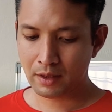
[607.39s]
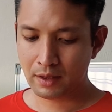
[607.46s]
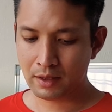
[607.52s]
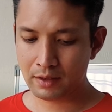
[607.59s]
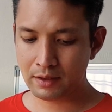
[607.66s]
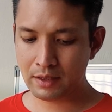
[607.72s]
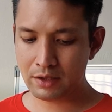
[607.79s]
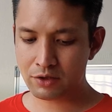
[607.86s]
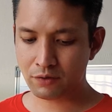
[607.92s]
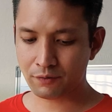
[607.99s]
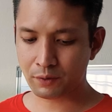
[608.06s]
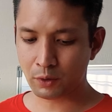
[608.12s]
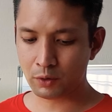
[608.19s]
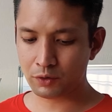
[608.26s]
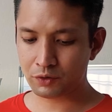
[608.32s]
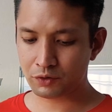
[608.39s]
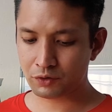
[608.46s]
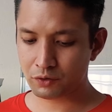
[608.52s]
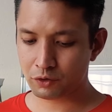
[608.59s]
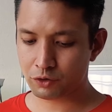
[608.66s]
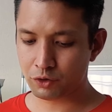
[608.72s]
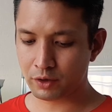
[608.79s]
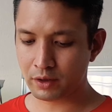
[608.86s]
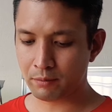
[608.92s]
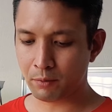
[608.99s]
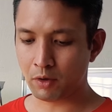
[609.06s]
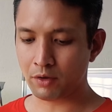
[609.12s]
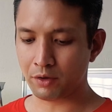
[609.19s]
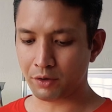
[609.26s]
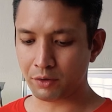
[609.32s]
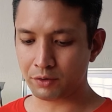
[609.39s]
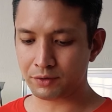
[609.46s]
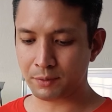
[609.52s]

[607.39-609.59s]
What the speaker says: In each of those sugar molecules,